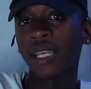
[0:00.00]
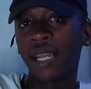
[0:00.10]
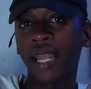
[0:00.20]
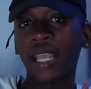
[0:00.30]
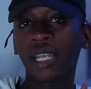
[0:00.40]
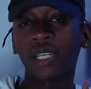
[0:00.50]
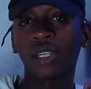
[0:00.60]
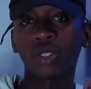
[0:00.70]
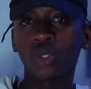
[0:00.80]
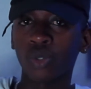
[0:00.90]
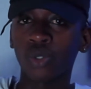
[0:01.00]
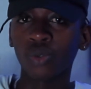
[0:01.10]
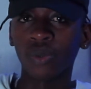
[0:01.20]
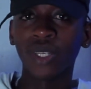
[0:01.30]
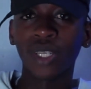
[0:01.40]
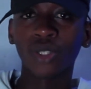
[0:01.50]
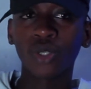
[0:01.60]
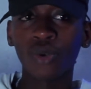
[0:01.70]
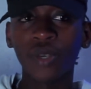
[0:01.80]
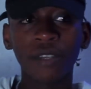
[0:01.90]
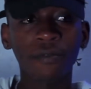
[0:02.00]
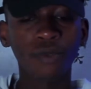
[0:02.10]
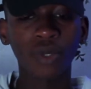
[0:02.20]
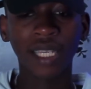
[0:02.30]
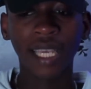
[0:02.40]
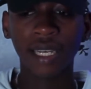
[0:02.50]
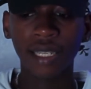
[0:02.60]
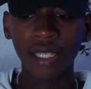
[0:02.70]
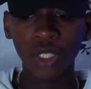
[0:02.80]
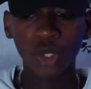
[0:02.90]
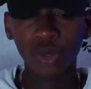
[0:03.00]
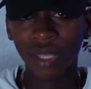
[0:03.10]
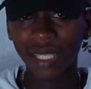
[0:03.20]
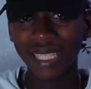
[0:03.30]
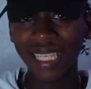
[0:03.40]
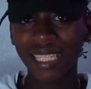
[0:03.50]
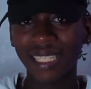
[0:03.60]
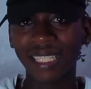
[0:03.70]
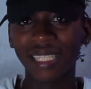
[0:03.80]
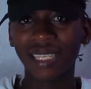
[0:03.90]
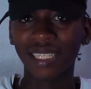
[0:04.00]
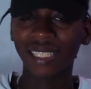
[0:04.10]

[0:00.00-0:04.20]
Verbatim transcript: like to do. So if you get into this industry,